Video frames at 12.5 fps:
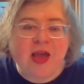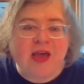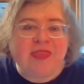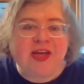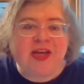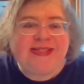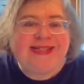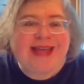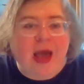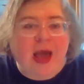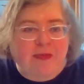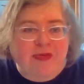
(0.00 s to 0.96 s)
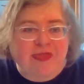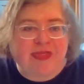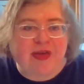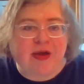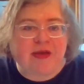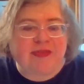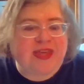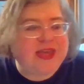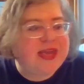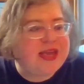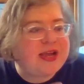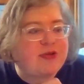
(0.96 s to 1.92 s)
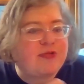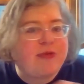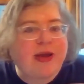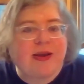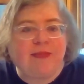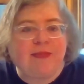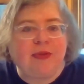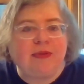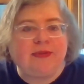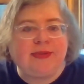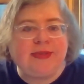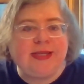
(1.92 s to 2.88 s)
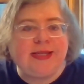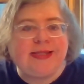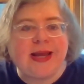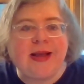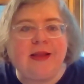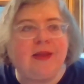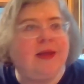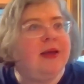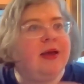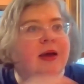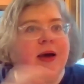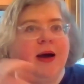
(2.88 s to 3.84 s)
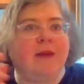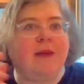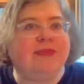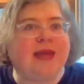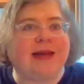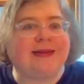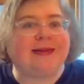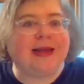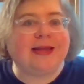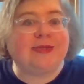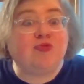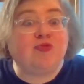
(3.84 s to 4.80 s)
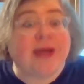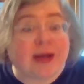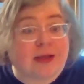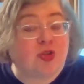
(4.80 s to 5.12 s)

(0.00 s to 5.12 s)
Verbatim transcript: the depth, the, the incredible detail um, that is real.